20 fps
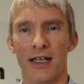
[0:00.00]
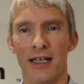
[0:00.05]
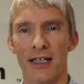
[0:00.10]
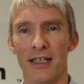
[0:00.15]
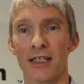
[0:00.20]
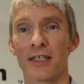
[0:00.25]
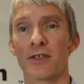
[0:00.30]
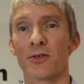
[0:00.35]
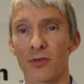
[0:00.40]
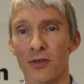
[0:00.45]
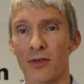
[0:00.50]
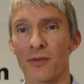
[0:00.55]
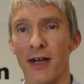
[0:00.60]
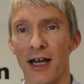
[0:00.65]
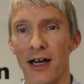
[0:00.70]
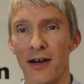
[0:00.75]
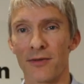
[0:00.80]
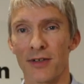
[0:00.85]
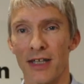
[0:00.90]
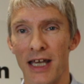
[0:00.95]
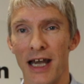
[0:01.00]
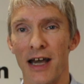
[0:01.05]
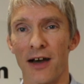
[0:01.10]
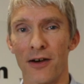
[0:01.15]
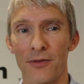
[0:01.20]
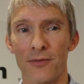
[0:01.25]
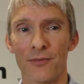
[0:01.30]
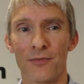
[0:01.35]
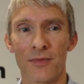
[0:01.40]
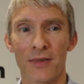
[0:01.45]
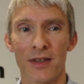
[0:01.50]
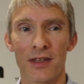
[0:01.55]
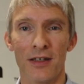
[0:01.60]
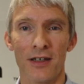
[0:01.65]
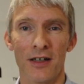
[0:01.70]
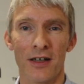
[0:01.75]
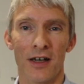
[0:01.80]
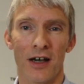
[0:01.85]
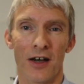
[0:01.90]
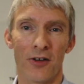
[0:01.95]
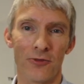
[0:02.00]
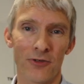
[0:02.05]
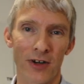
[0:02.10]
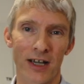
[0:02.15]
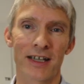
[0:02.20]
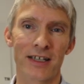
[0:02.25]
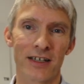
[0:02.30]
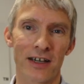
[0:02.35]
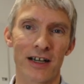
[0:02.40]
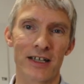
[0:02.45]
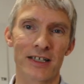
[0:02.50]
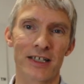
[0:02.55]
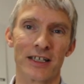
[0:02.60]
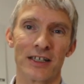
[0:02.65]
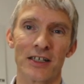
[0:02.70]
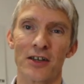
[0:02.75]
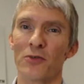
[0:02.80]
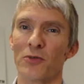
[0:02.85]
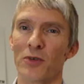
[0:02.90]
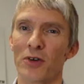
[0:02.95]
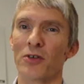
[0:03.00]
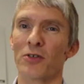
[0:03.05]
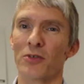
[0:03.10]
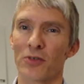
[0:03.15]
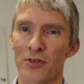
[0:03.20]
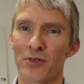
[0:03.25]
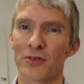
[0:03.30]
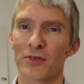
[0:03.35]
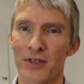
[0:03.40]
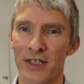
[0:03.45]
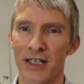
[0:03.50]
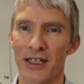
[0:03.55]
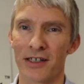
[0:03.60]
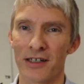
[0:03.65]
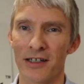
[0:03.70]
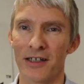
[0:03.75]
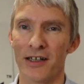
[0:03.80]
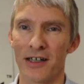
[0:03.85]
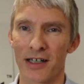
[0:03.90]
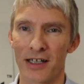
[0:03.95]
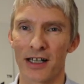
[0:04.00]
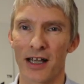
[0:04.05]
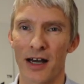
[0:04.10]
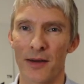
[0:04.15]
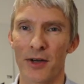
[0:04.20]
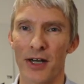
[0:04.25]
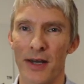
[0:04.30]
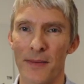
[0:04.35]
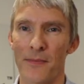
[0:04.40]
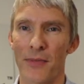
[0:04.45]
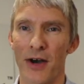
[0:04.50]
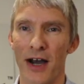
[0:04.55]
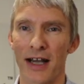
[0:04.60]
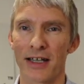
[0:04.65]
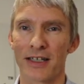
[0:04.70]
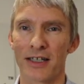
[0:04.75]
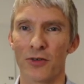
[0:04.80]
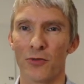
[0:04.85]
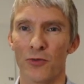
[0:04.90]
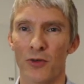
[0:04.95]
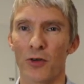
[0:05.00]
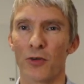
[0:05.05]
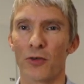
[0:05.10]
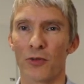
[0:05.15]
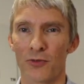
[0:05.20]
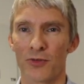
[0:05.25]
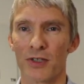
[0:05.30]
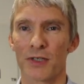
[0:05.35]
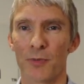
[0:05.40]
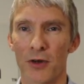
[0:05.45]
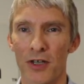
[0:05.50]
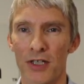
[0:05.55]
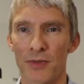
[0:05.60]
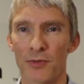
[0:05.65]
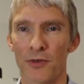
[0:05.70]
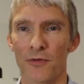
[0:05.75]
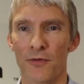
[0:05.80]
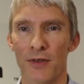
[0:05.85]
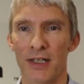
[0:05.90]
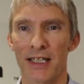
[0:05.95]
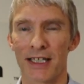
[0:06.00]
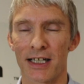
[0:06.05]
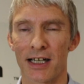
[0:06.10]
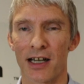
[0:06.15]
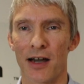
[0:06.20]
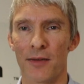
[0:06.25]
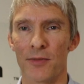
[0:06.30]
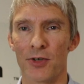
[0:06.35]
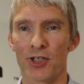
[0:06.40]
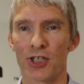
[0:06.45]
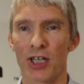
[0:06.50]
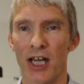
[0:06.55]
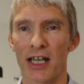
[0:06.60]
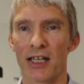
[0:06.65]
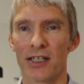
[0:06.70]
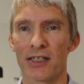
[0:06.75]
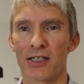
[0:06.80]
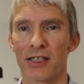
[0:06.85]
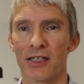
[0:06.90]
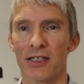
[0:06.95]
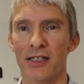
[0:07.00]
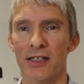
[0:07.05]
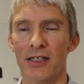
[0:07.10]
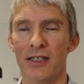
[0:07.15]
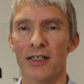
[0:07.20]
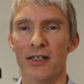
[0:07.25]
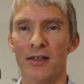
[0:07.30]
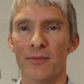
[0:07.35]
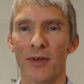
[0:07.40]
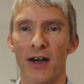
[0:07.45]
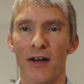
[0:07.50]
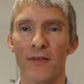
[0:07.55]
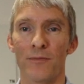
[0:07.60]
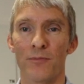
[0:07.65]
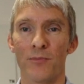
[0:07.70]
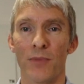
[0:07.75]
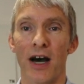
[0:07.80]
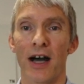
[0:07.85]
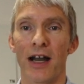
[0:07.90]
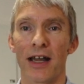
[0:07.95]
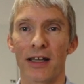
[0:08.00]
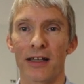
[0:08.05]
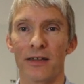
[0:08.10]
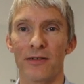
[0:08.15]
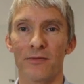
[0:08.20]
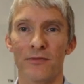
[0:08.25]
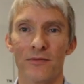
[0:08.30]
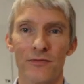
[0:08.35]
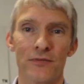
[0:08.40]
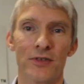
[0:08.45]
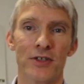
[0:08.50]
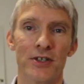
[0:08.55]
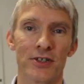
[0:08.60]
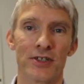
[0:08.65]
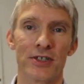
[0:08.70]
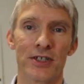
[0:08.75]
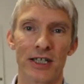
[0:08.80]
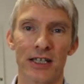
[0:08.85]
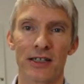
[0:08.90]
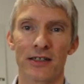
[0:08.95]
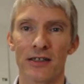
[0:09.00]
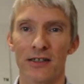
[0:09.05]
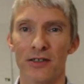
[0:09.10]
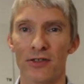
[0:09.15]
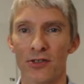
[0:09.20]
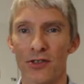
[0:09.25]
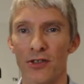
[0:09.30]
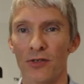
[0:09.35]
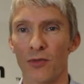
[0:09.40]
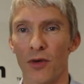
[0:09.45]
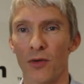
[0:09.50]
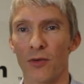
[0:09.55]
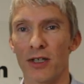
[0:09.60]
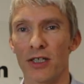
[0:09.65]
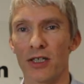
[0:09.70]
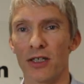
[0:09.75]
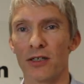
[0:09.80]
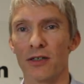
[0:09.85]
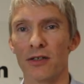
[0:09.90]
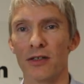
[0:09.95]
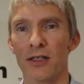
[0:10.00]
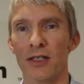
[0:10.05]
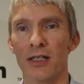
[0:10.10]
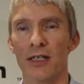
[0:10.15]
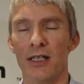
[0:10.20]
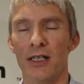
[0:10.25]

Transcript: It is all about now recognising that we're all causing a climate impact. We're all responsible for this climate change by buying and purchasing and doing what we do.